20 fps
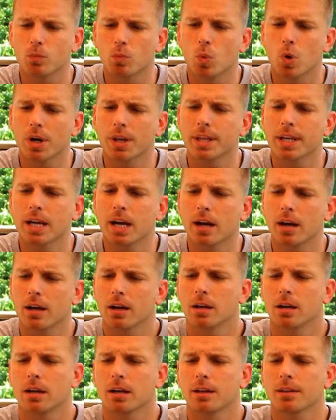One of the
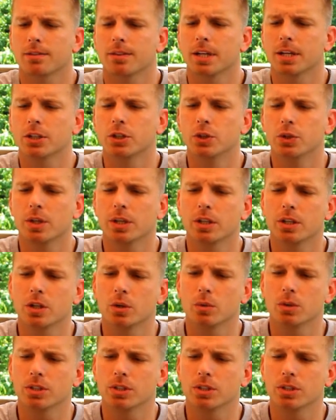things you can do,